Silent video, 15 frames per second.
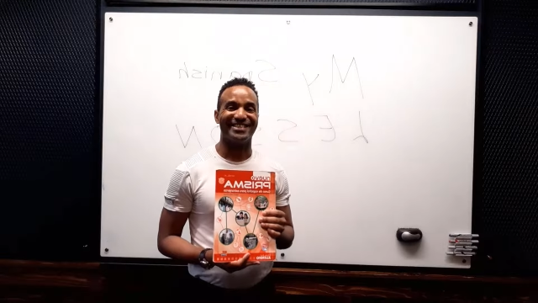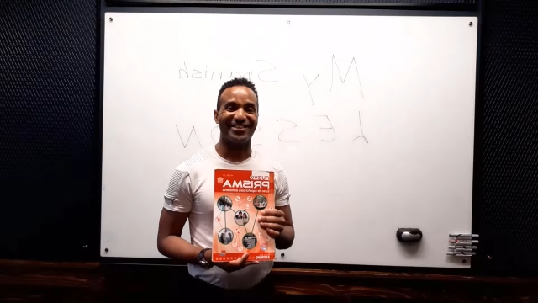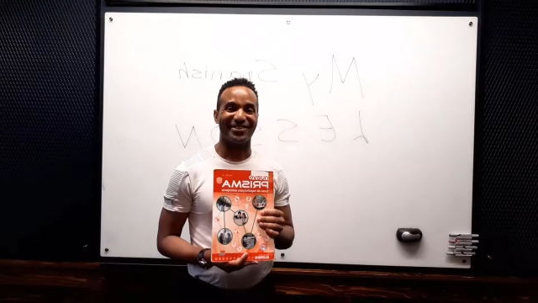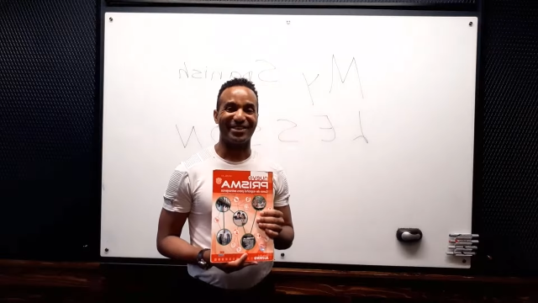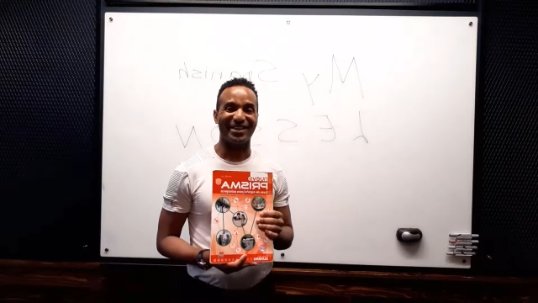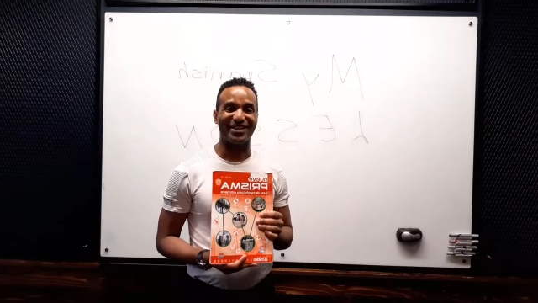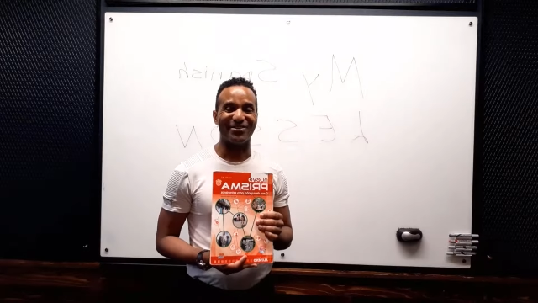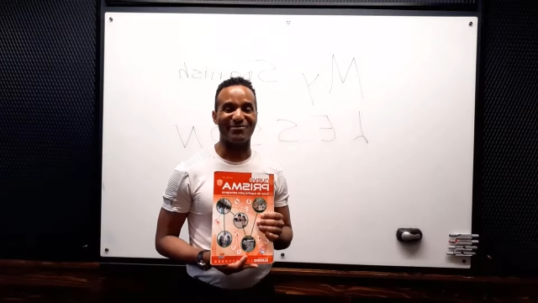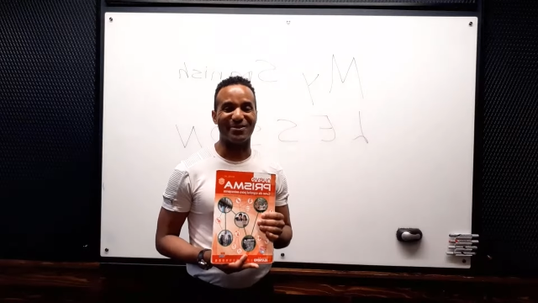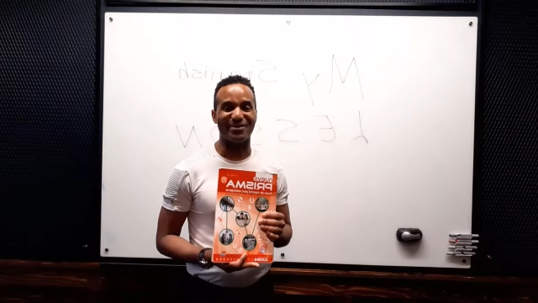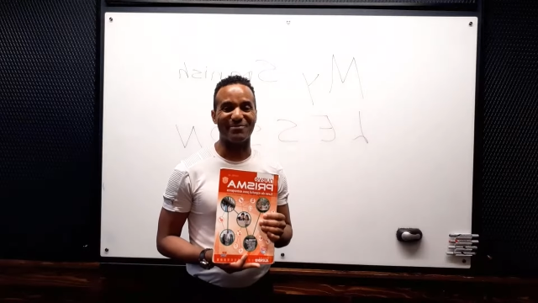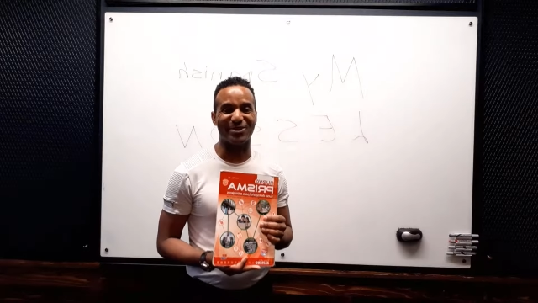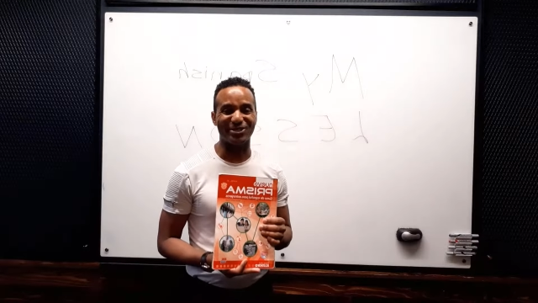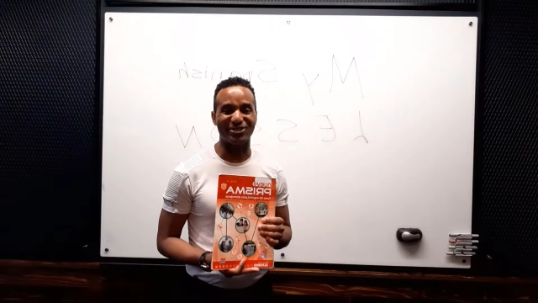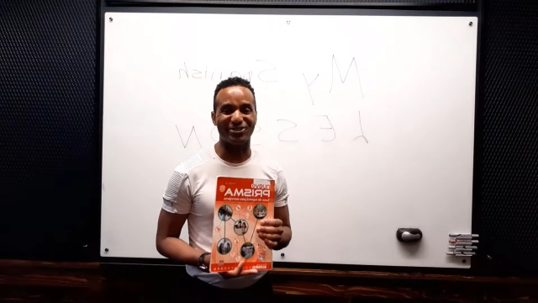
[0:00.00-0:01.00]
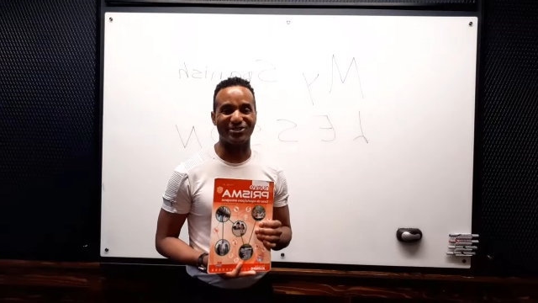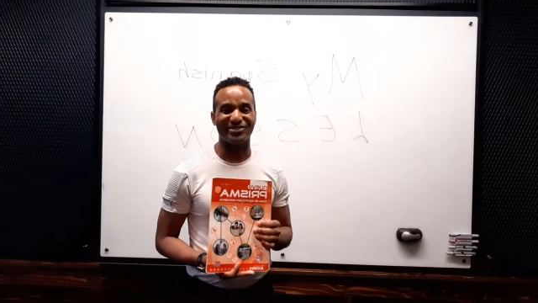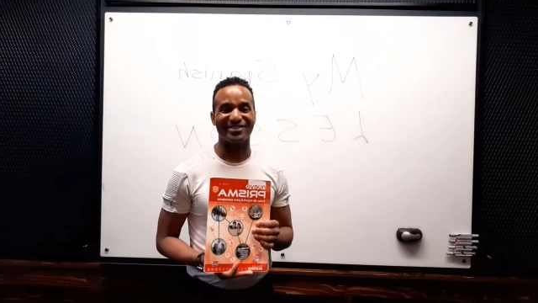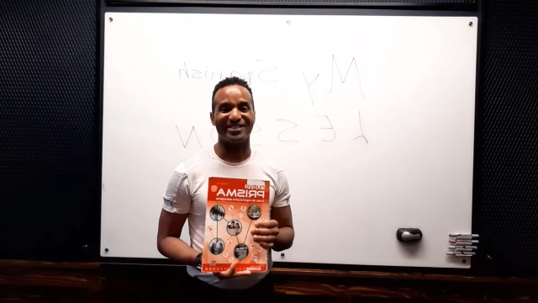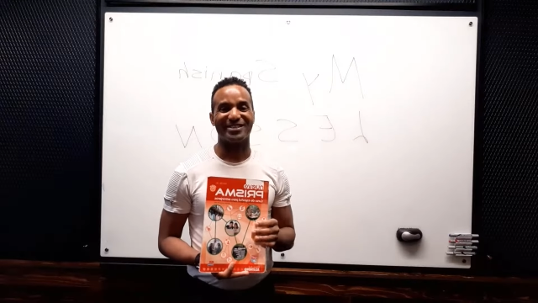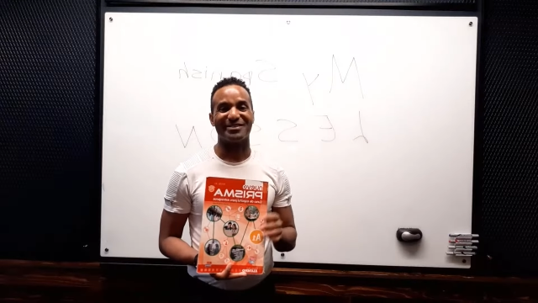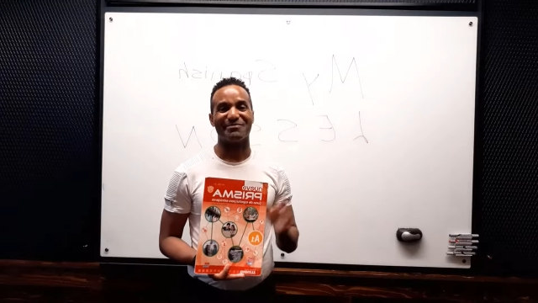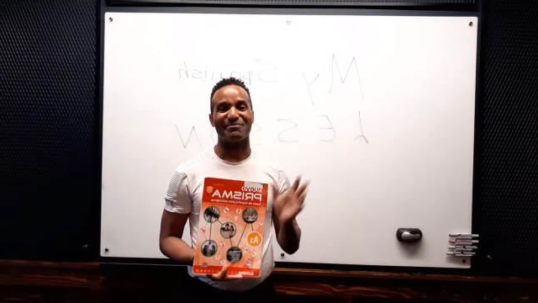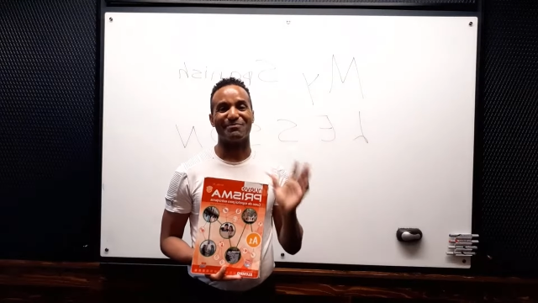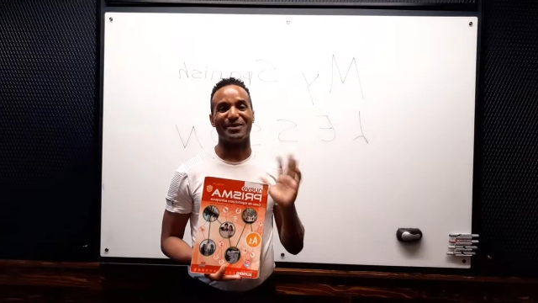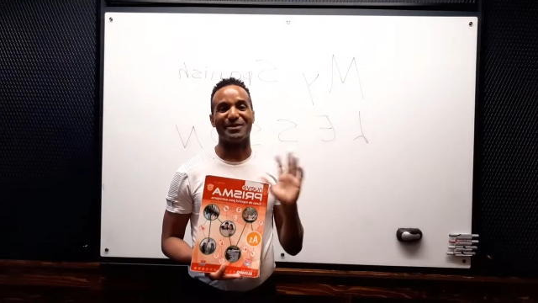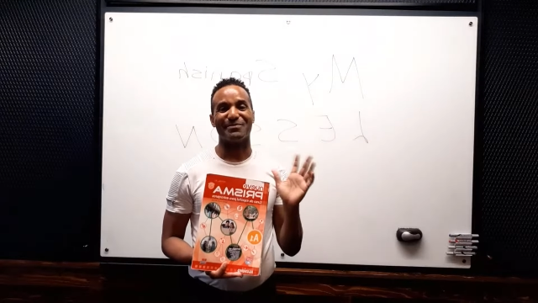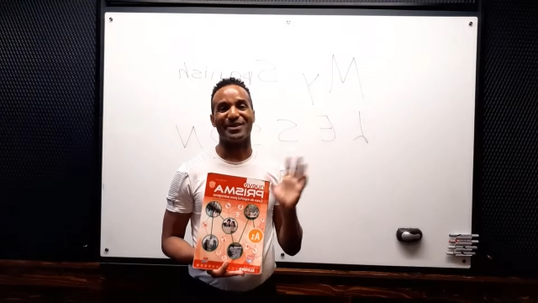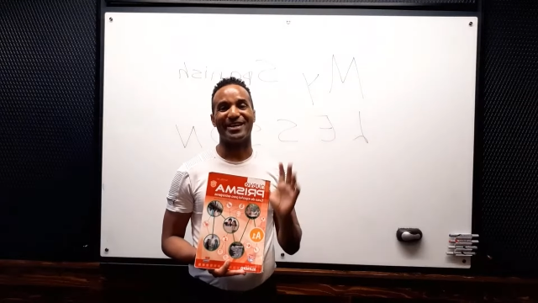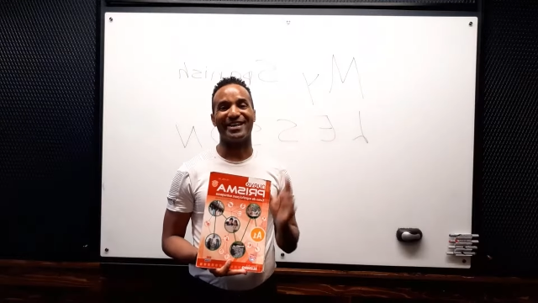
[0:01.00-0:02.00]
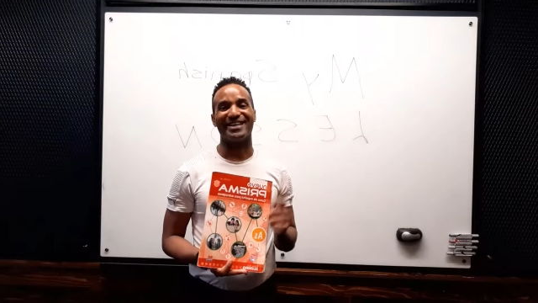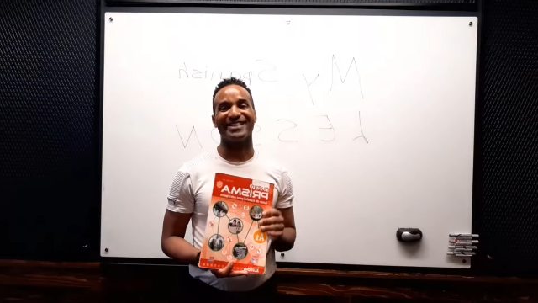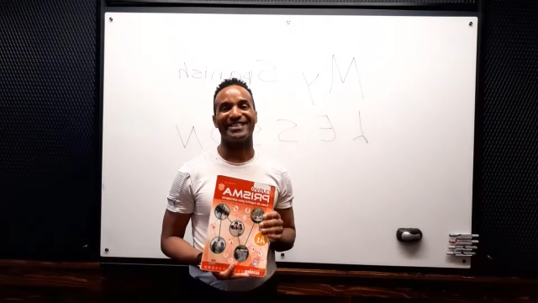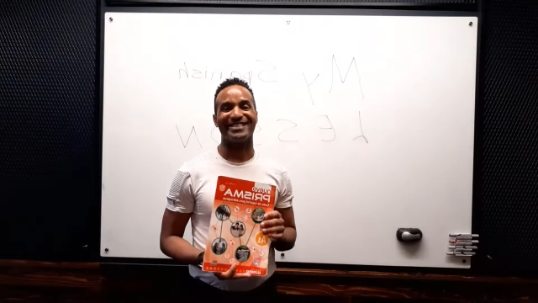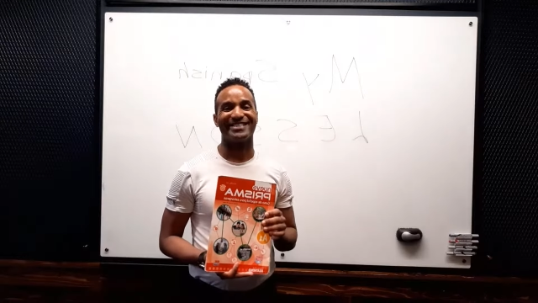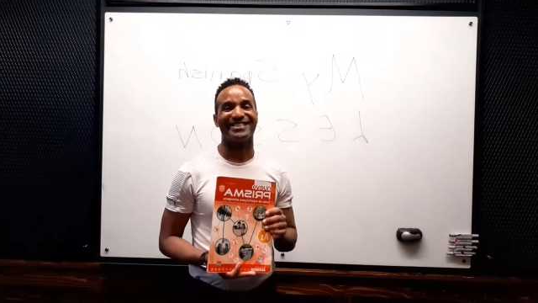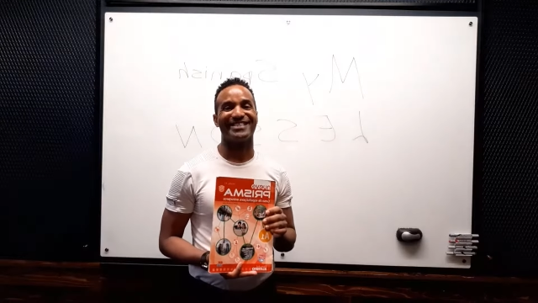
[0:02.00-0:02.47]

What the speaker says: Thank you very much. Bye bye.